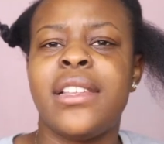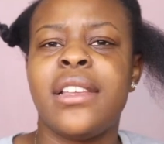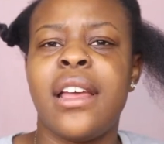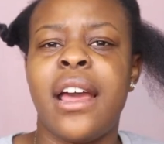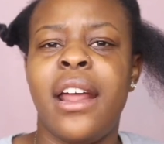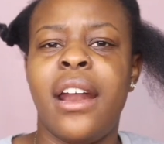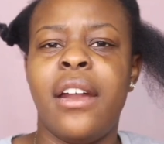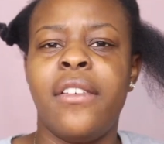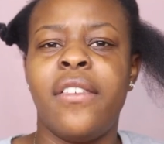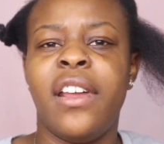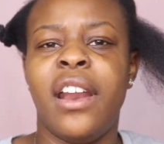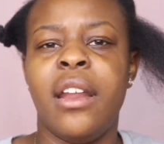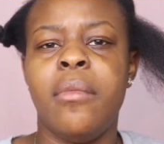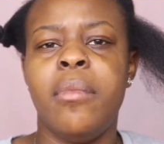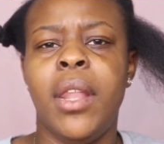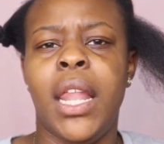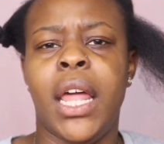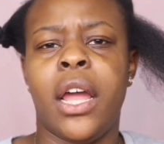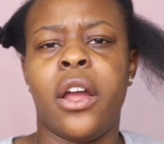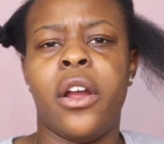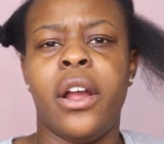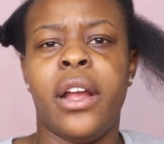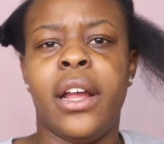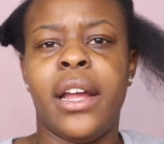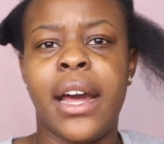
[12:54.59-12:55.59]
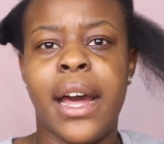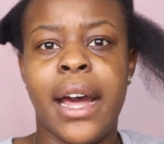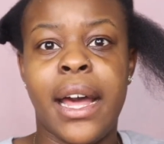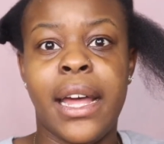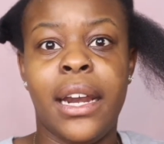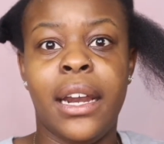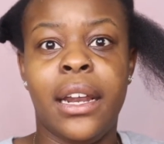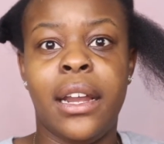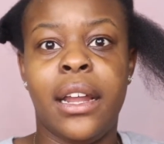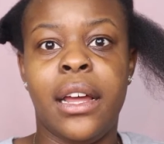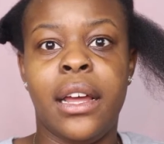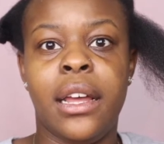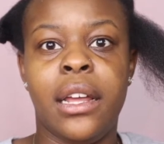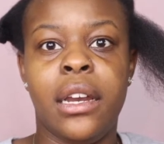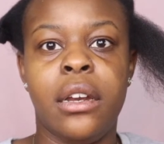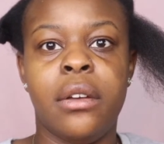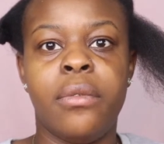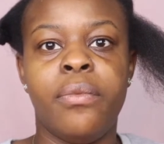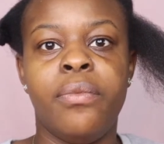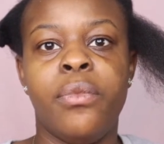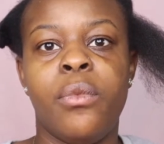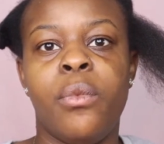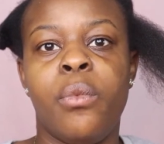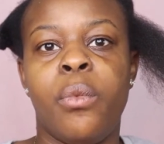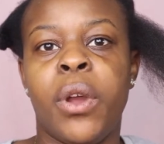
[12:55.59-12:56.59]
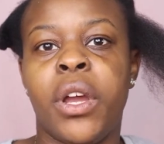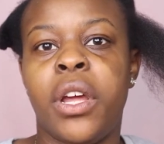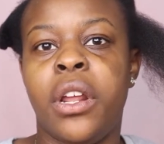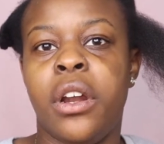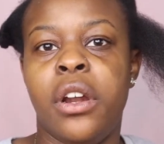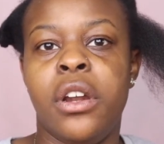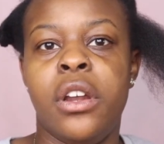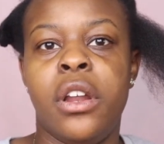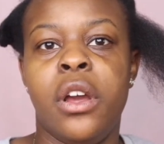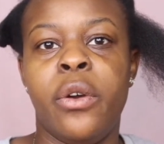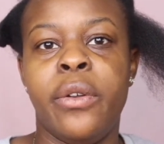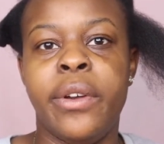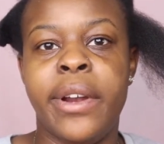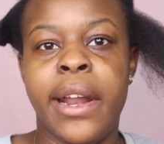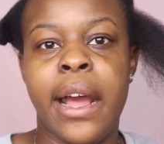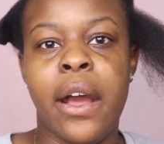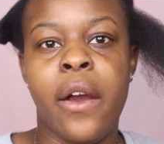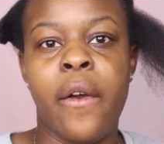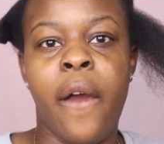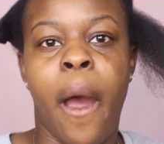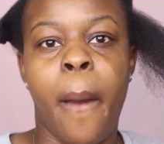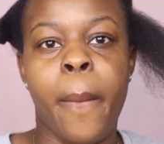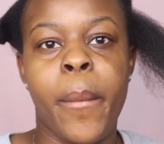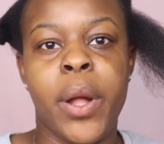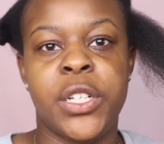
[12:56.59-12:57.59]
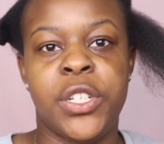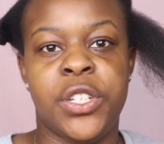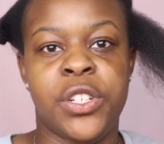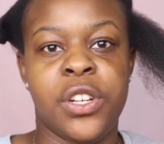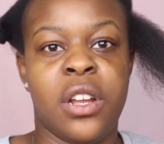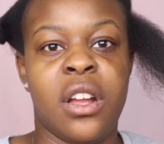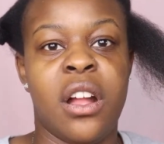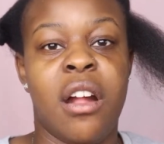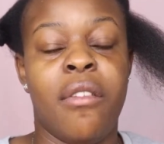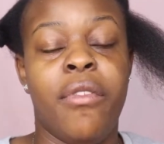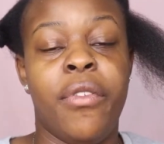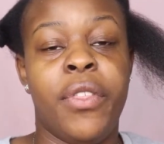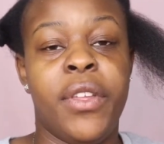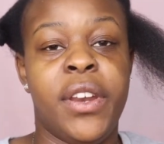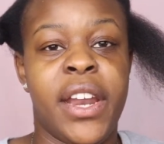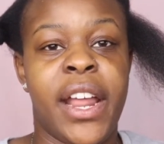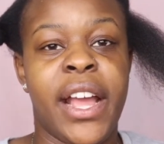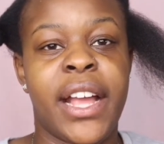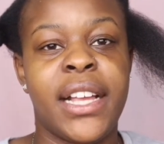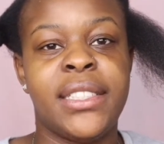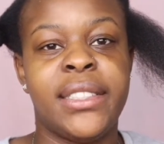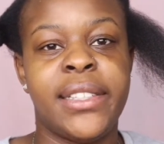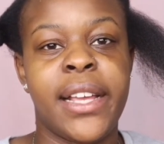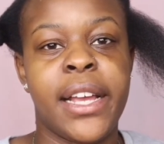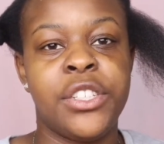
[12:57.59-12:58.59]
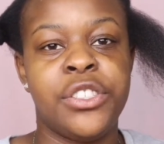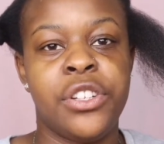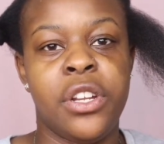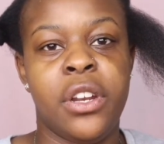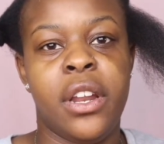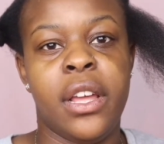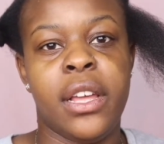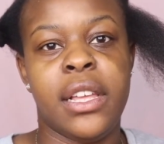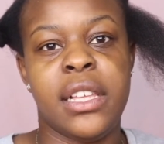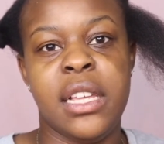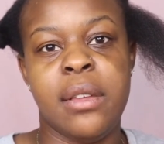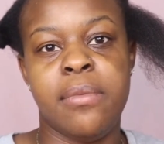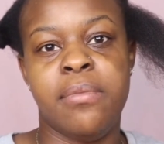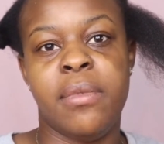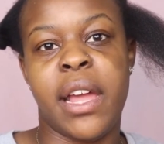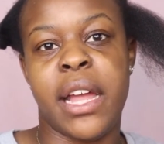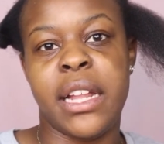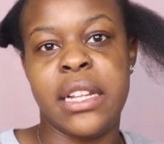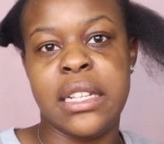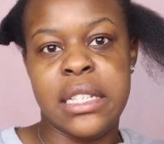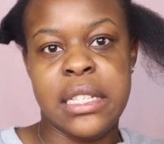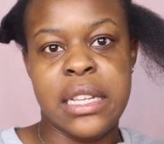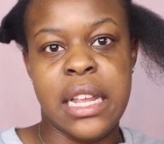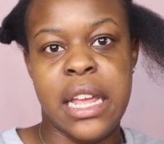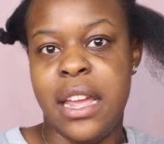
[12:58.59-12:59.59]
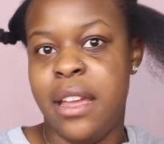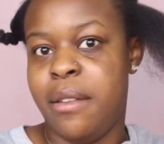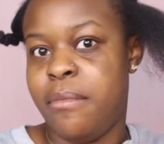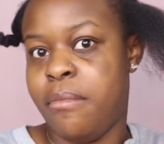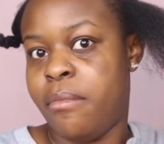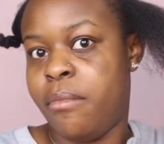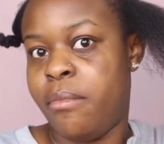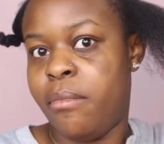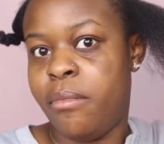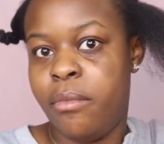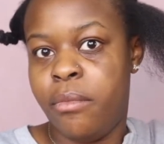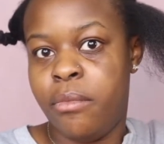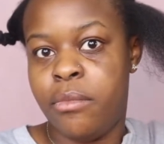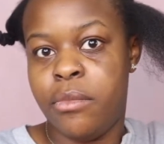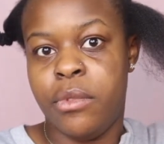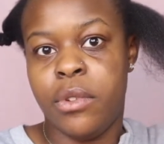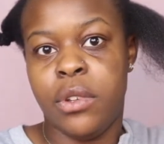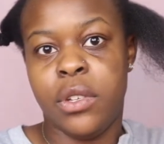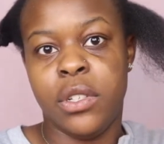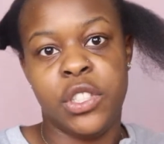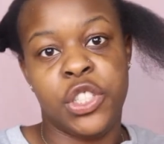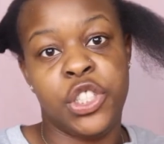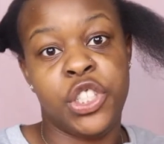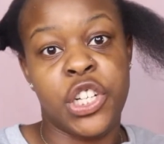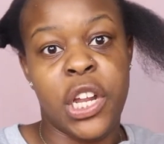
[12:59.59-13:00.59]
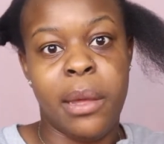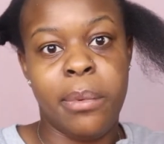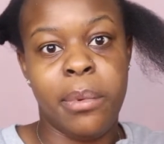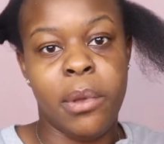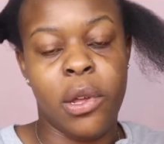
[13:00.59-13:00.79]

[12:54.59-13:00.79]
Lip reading: kind of going to be like our guideline. We're going to know now how much to cut for the next section to keep that same shape